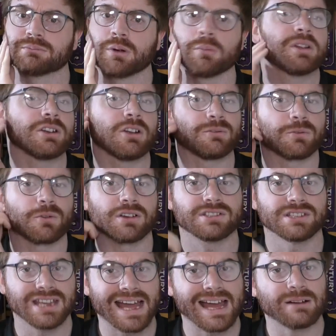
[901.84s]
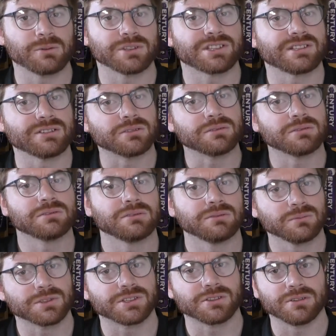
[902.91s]
not for us yet. We're still
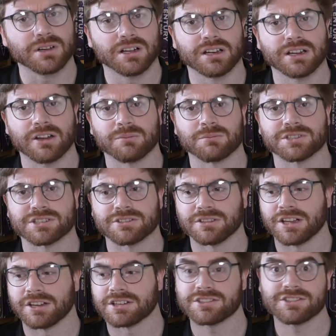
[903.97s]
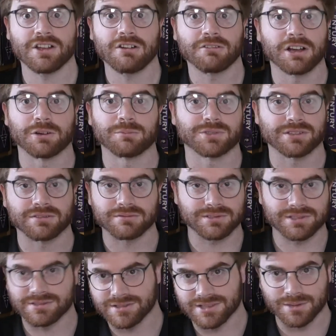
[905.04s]
early on, we're still learning Star Realms and
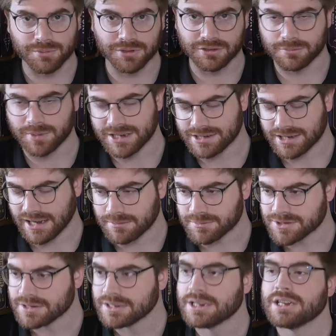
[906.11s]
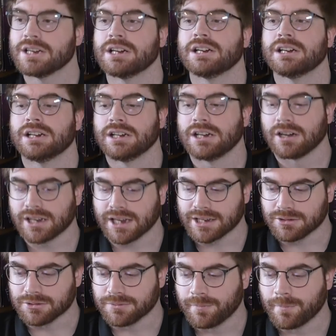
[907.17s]
simple little basic games. Okay,
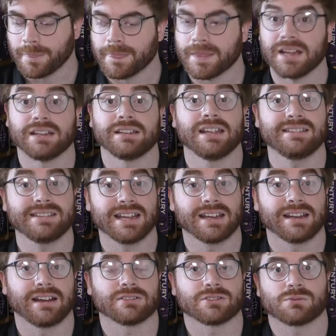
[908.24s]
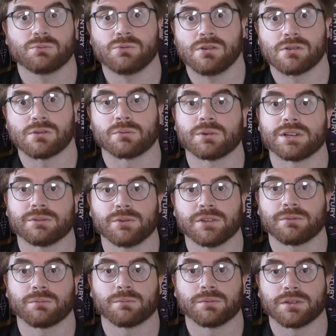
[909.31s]
cool. Then they announced, whoa,
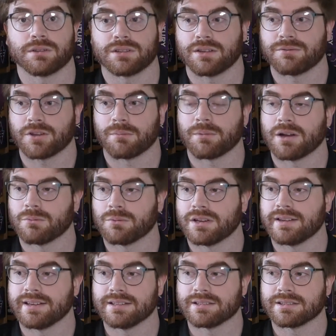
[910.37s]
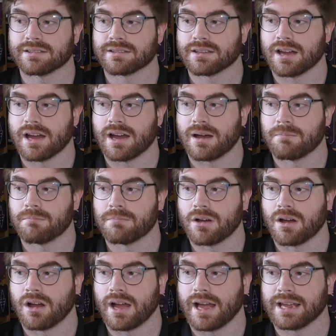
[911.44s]
they've come out with
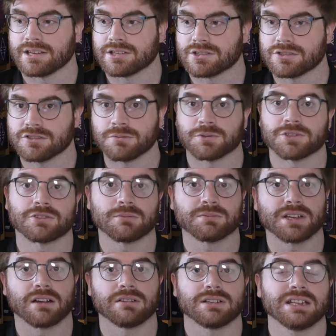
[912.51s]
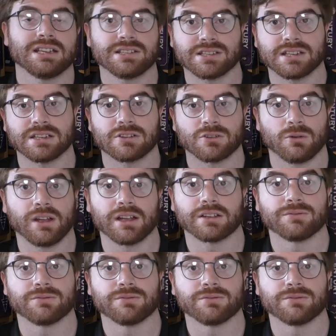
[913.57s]
a super stripped down, easy, quick